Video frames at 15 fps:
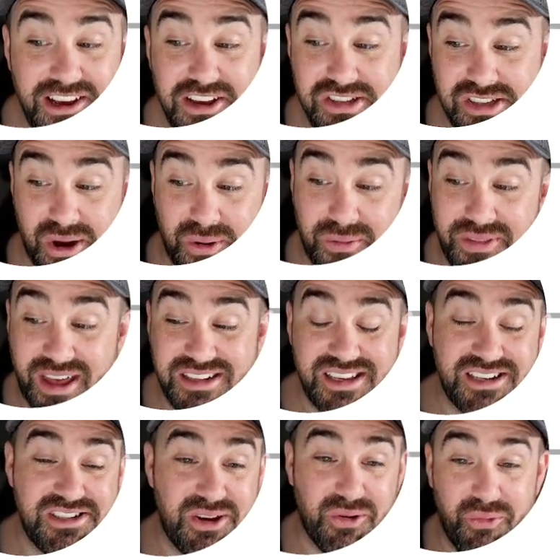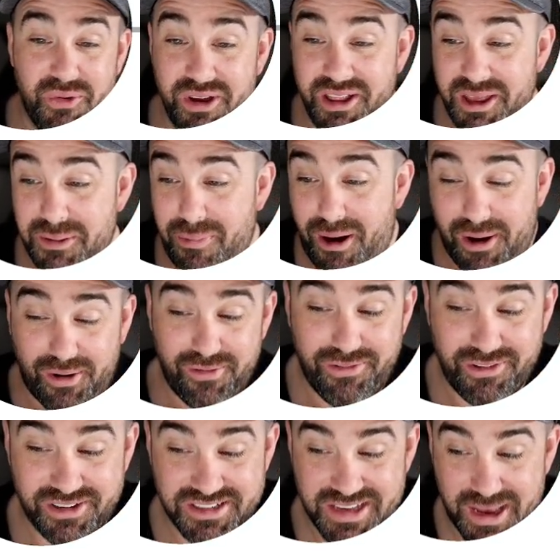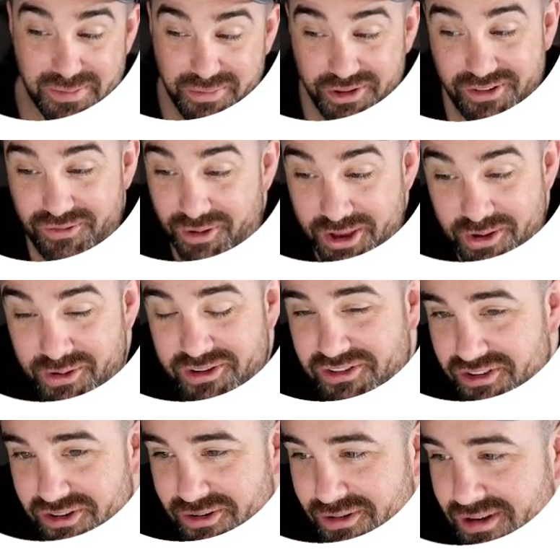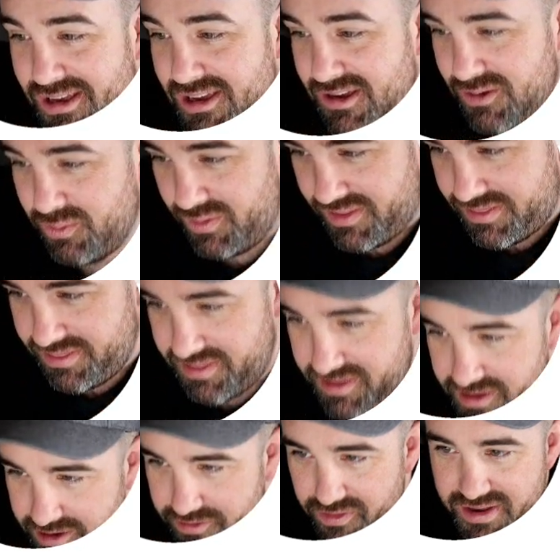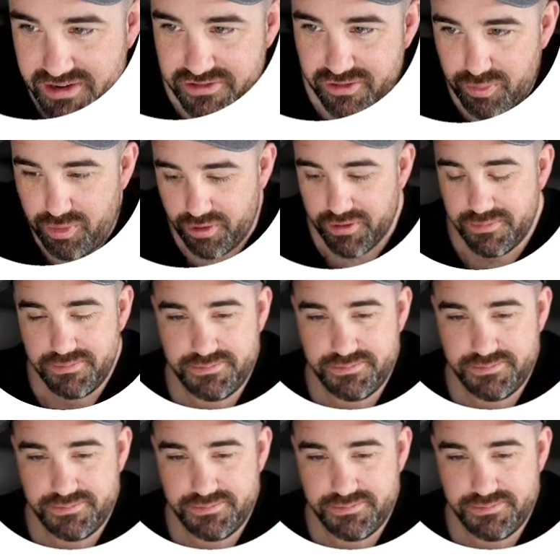So that's actually a really powerful example of what you can do with the Gradle support.